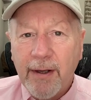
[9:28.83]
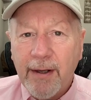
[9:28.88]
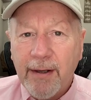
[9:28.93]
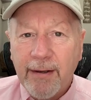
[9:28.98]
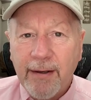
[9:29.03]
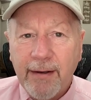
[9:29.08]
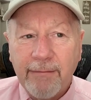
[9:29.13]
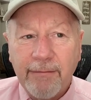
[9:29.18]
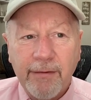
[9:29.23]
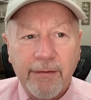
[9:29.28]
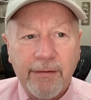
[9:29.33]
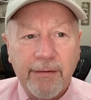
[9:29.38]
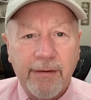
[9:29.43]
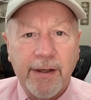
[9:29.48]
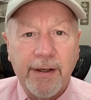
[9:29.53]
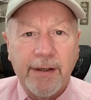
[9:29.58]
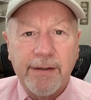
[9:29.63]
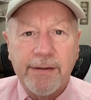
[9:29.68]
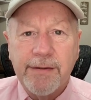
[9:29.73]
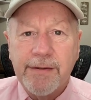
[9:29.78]

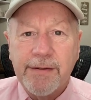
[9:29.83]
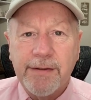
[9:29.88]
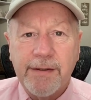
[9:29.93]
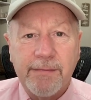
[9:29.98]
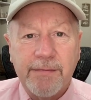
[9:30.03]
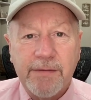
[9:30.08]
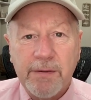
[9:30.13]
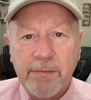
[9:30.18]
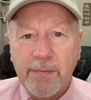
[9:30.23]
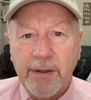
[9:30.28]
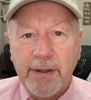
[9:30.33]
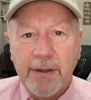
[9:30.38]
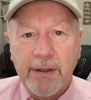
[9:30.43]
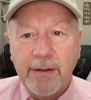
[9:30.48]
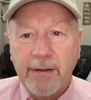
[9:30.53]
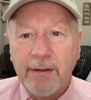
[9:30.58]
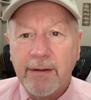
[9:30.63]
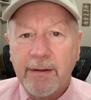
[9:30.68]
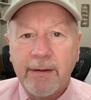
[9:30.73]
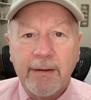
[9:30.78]
Everything seems to
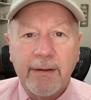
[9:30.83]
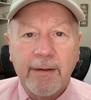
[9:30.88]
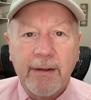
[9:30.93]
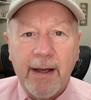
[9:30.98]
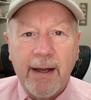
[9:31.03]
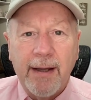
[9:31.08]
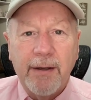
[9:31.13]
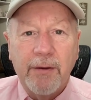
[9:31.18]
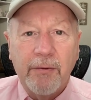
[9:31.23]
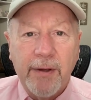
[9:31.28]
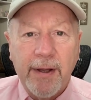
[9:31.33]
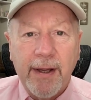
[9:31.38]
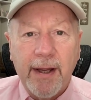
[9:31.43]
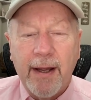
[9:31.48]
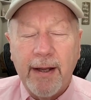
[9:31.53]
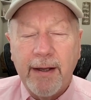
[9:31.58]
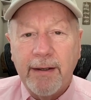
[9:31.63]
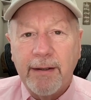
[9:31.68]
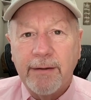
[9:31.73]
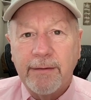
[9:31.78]
be
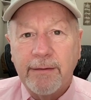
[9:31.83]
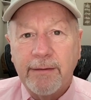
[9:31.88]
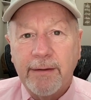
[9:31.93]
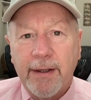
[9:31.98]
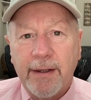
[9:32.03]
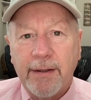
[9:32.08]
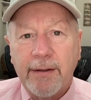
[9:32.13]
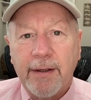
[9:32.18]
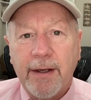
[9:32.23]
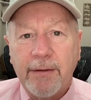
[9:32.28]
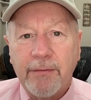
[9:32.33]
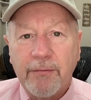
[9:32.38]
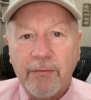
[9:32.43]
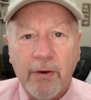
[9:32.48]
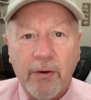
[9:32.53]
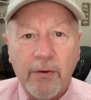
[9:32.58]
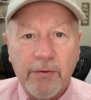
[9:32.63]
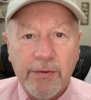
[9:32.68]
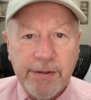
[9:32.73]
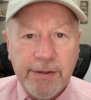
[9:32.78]
a-okay and
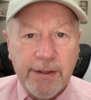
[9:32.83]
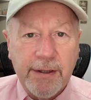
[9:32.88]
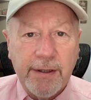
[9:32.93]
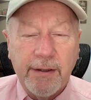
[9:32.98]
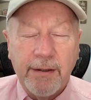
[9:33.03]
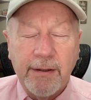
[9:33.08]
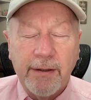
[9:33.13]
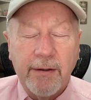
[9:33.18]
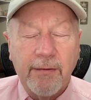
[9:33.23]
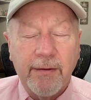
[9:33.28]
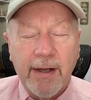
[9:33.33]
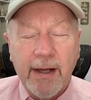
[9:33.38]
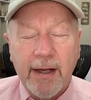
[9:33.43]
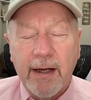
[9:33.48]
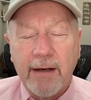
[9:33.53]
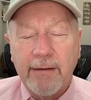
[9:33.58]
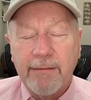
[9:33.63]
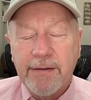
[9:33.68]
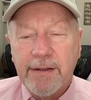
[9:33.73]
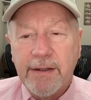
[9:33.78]
rosy, that
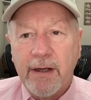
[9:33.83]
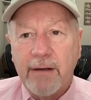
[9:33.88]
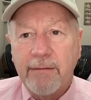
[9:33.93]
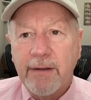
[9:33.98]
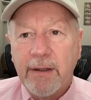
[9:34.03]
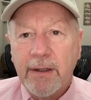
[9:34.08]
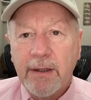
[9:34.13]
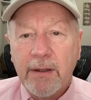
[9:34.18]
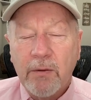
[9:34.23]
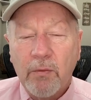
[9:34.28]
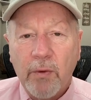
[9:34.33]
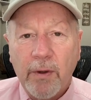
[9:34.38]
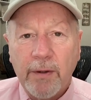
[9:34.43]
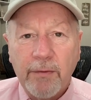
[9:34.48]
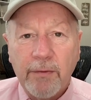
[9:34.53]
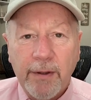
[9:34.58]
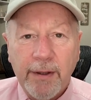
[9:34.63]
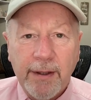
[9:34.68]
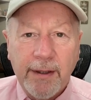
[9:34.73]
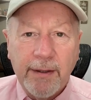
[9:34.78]
kind of stuff.
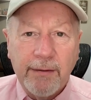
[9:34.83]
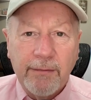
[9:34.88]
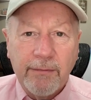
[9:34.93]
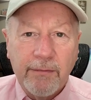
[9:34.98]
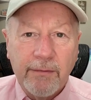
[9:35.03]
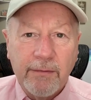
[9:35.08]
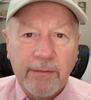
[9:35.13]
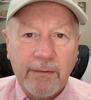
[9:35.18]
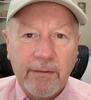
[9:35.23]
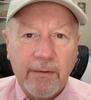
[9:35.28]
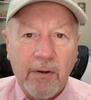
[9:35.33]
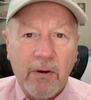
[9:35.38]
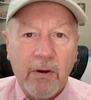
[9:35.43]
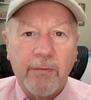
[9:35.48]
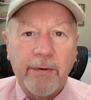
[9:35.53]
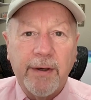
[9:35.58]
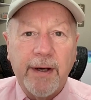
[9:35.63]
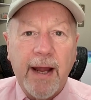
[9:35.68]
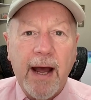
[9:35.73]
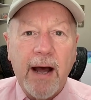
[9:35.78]
When in all
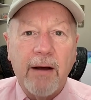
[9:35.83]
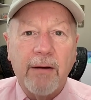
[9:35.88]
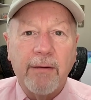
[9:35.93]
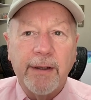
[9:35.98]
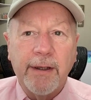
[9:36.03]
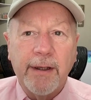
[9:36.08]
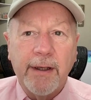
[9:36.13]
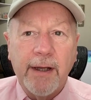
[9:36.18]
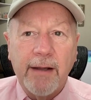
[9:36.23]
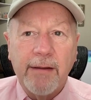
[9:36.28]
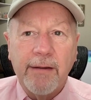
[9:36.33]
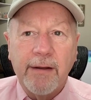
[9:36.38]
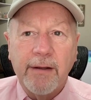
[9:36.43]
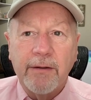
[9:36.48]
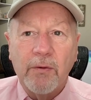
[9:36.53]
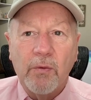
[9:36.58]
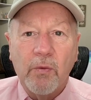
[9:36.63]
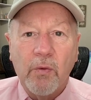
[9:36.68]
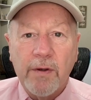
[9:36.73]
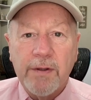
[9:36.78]
reality, I think
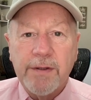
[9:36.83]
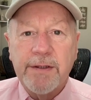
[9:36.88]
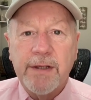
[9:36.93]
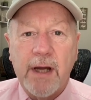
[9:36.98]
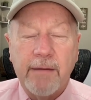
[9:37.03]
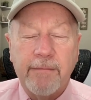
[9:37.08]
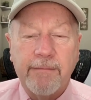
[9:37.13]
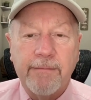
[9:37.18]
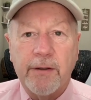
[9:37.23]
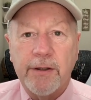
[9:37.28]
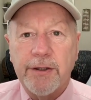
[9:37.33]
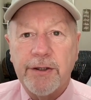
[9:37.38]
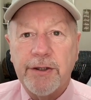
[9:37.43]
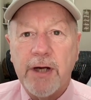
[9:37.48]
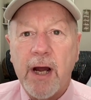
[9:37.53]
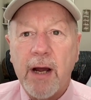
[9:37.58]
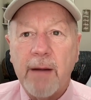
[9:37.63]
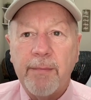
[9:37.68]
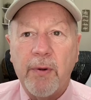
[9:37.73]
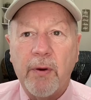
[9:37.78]
the worst time for a
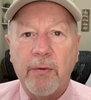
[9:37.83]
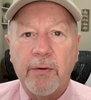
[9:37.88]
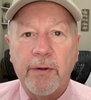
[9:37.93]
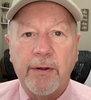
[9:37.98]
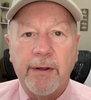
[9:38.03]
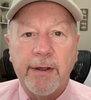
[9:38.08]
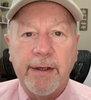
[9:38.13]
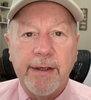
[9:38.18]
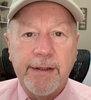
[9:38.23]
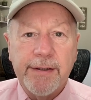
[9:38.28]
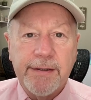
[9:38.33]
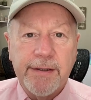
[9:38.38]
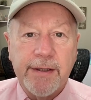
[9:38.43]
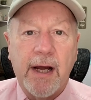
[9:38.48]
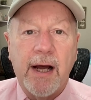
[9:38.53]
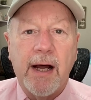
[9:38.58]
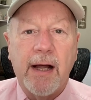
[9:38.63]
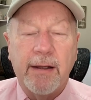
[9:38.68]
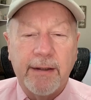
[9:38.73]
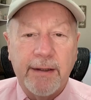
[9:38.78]
shop owner is the
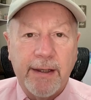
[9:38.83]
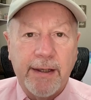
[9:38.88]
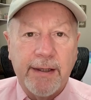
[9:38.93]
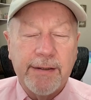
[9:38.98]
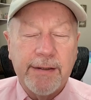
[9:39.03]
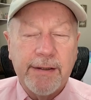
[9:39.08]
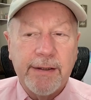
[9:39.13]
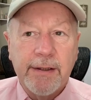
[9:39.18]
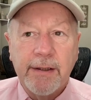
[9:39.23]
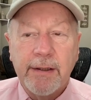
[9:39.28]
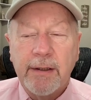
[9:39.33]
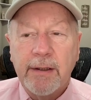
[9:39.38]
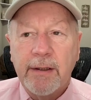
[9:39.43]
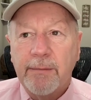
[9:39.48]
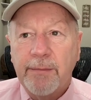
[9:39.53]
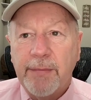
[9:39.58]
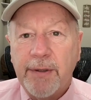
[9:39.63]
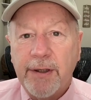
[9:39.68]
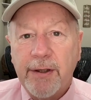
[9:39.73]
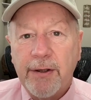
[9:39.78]
holidays
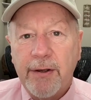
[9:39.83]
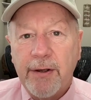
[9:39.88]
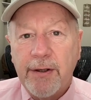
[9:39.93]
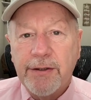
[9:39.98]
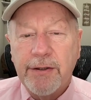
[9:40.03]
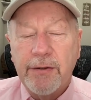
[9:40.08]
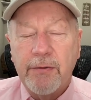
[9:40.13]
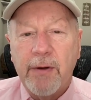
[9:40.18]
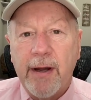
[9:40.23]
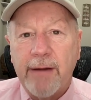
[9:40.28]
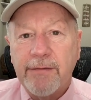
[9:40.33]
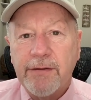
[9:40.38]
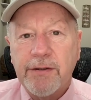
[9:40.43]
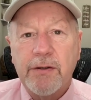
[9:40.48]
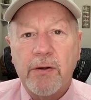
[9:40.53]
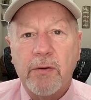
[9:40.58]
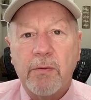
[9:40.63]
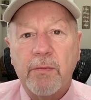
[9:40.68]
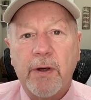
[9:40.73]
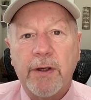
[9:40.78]
because you have
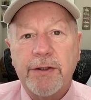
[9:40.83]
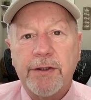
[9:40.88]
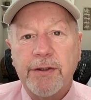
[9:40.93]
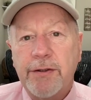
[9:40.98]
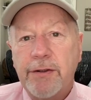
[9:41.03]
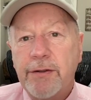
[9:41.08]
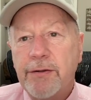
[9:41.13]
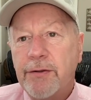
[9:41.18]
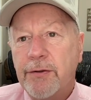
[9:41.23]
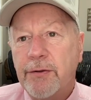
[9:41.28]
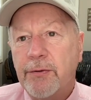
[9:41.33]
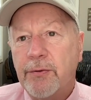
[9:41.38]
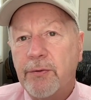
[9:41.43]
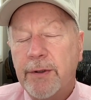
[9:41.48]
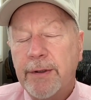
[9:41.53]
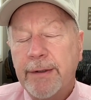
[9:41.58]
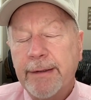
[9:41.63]
so much to do.